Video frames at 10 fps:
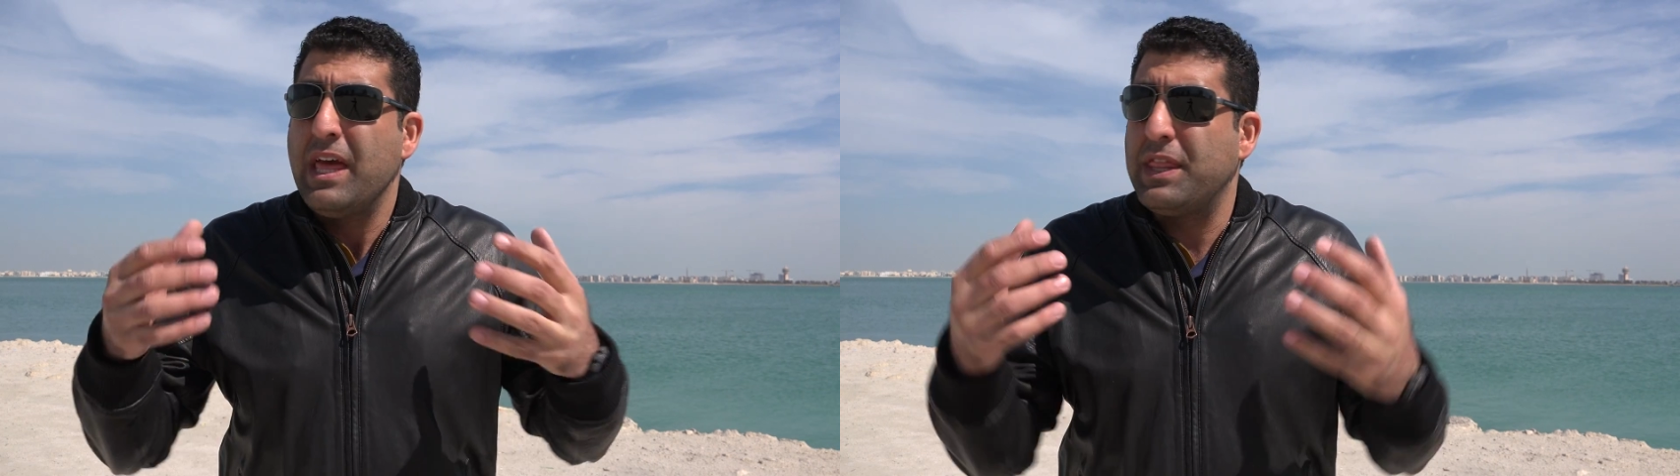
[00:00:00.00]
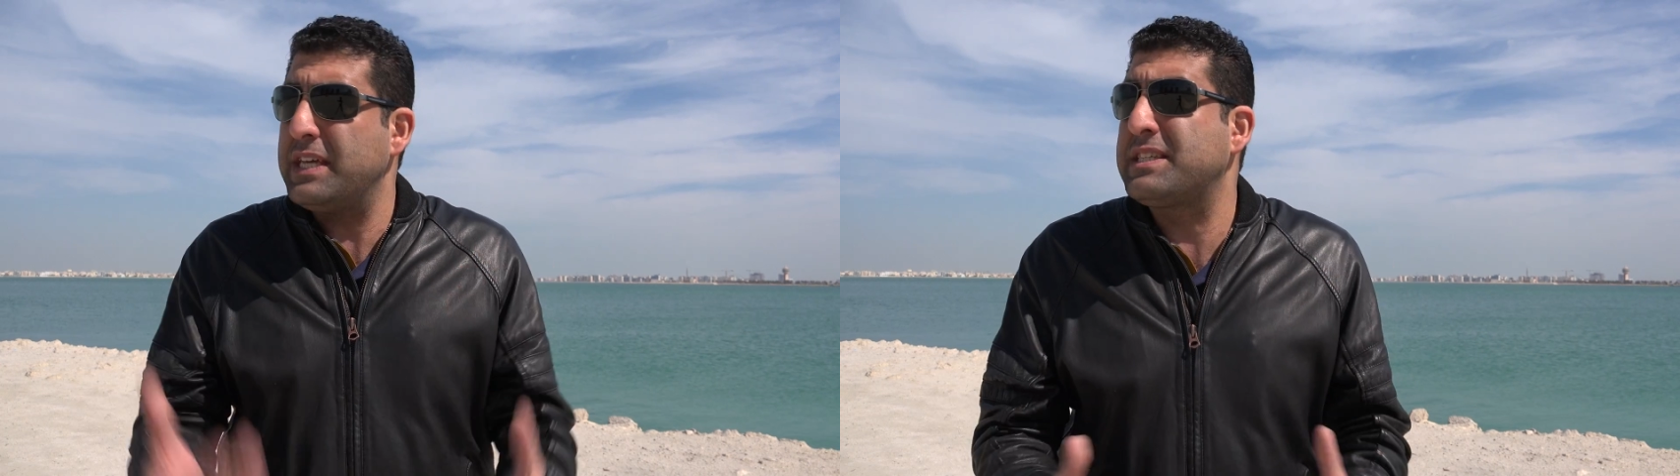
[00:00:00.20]

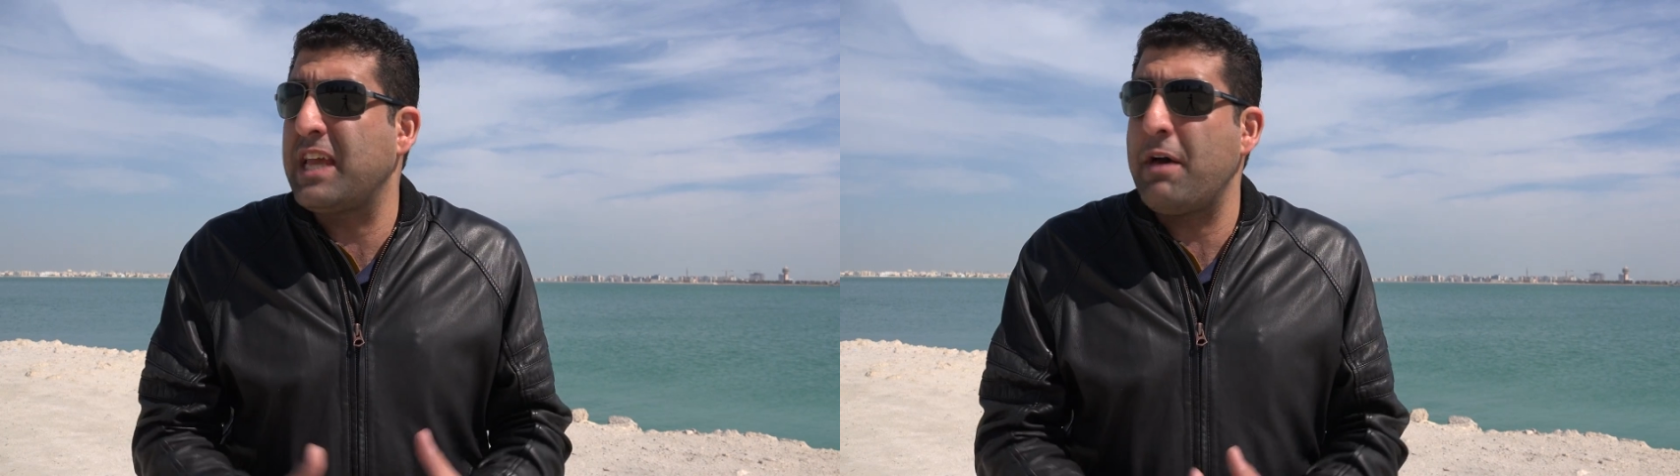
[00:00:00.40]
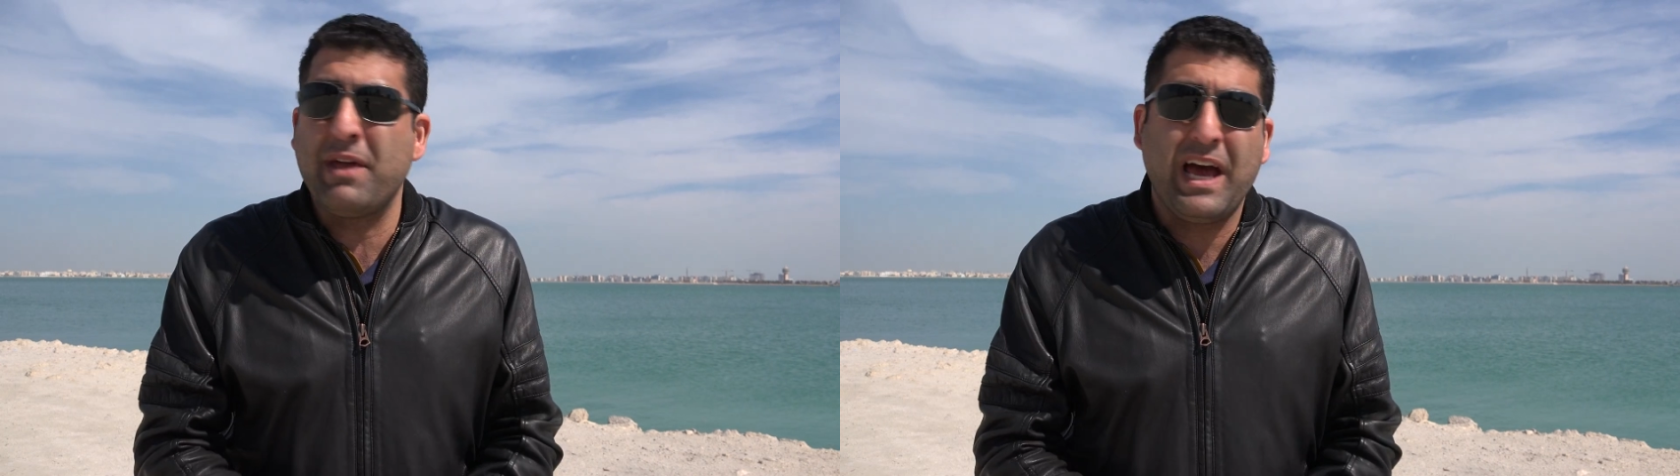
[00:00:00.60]
This
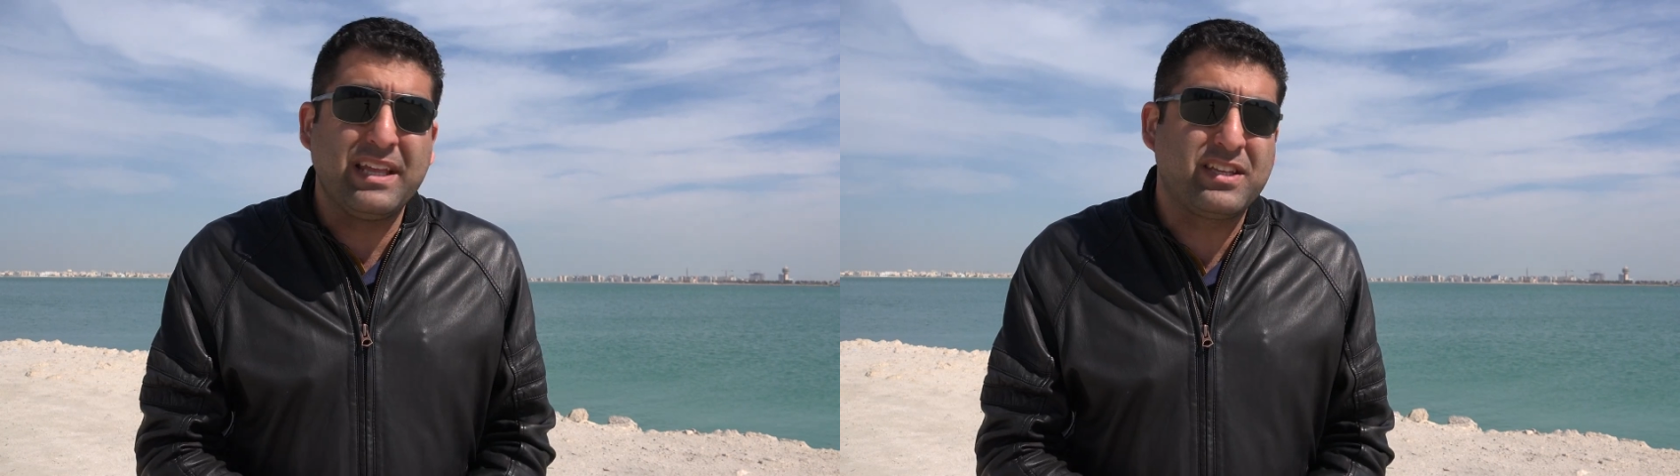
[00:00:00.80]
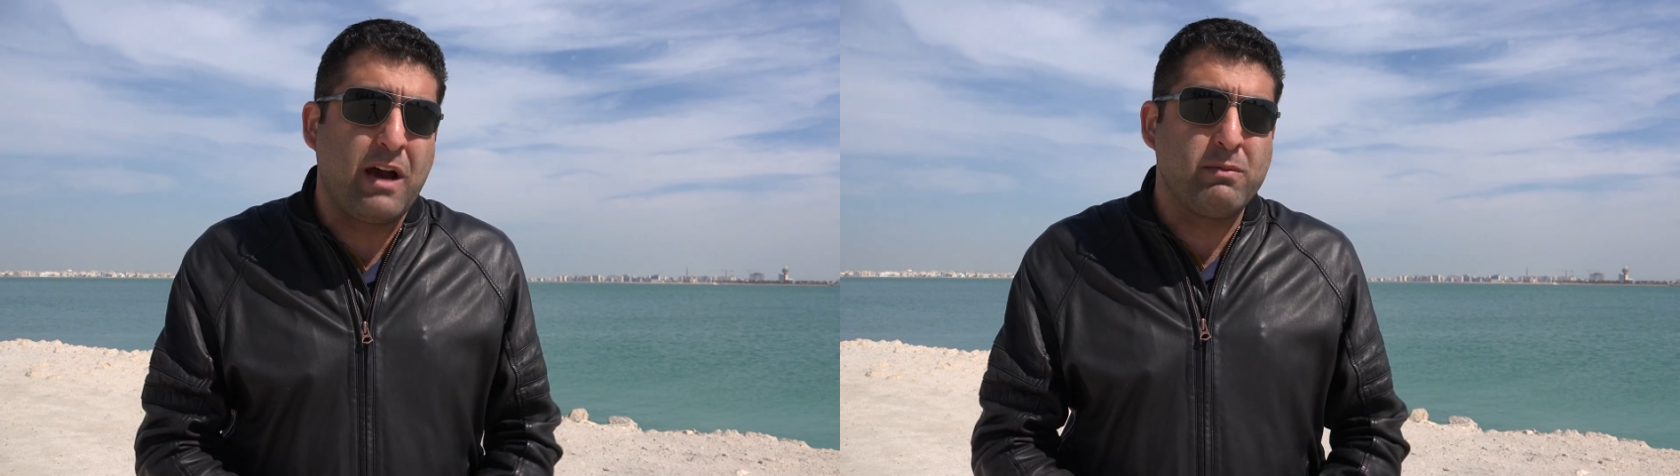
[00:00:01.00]
camera,
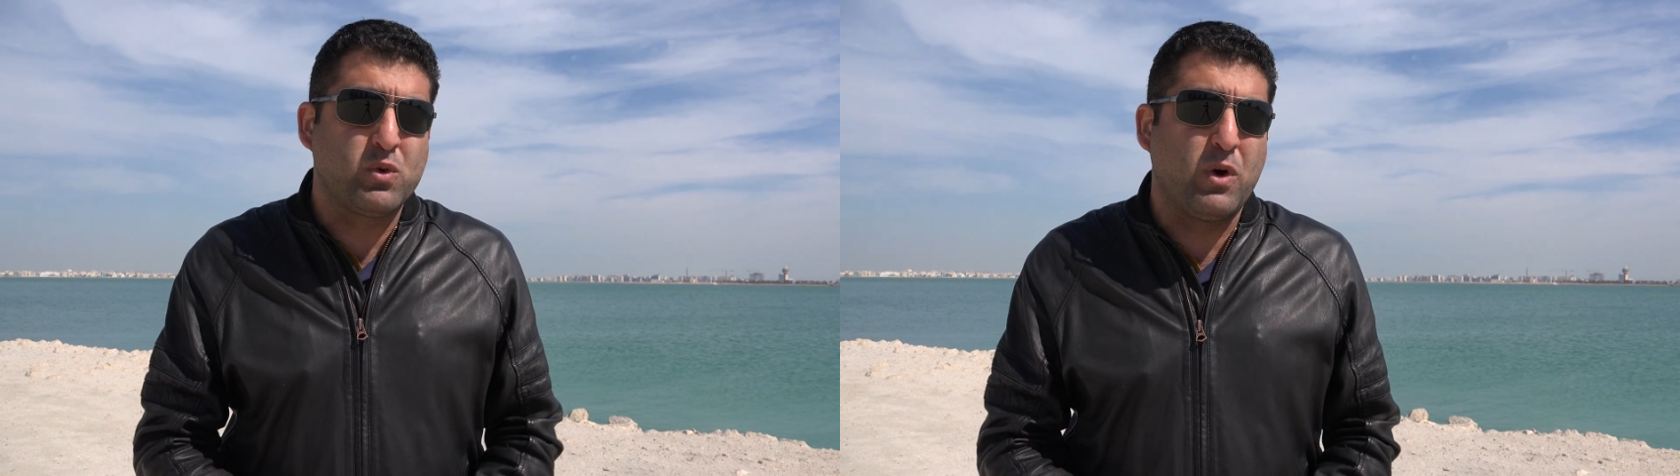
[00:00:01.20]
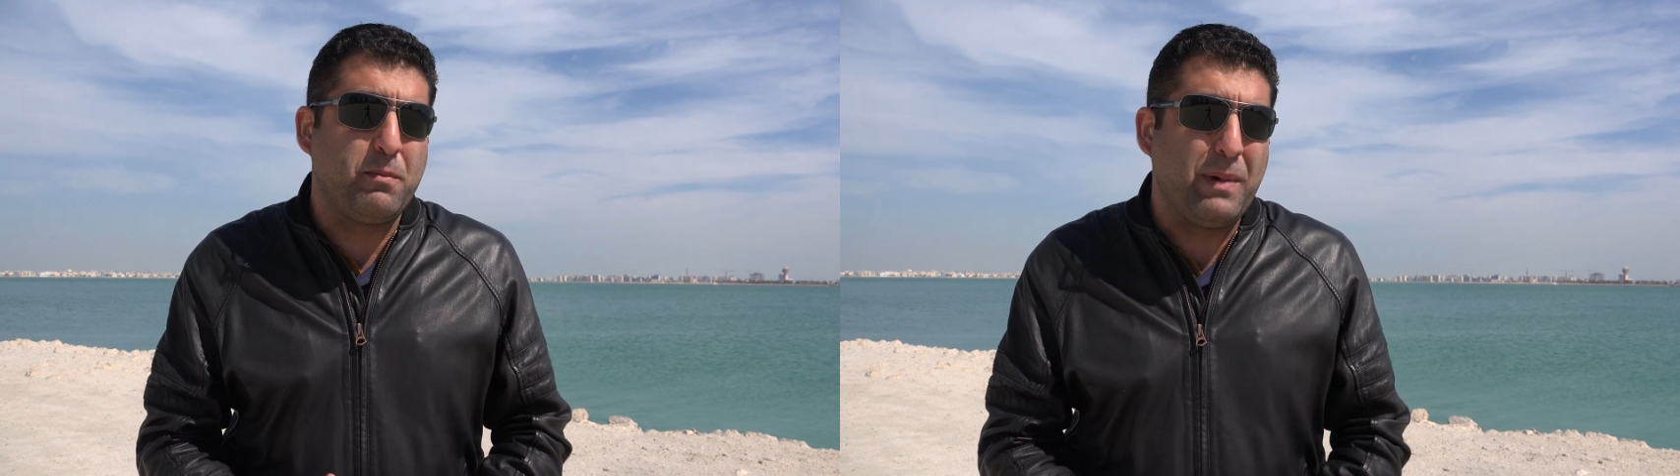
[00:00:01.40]
it
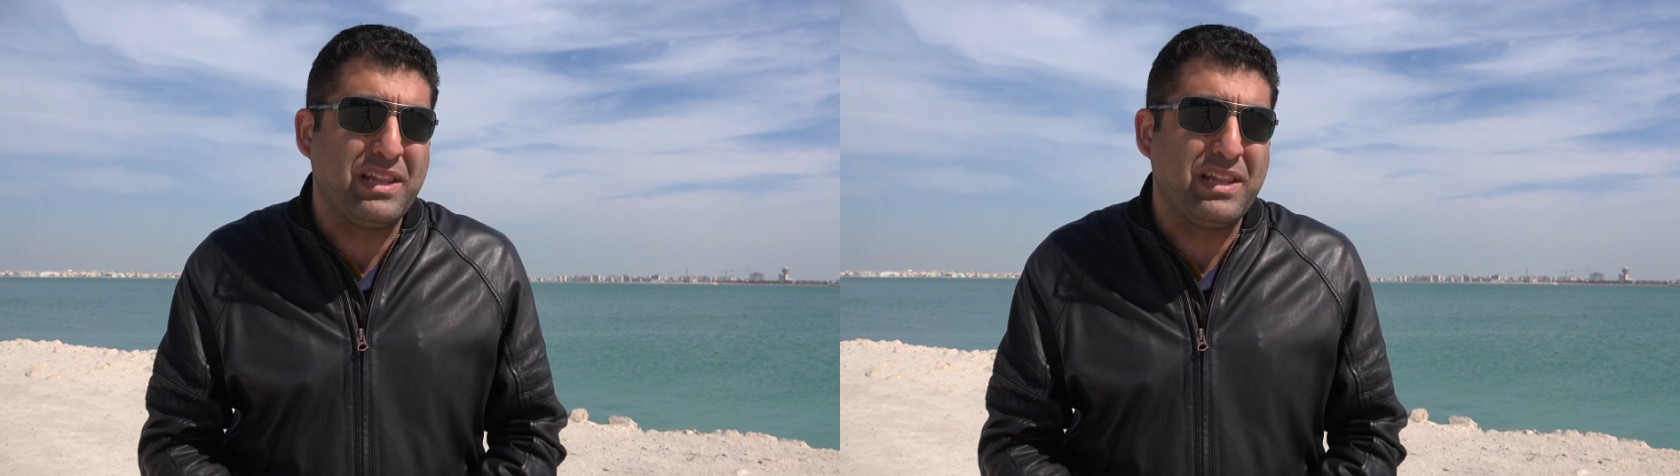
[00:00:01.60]
comes with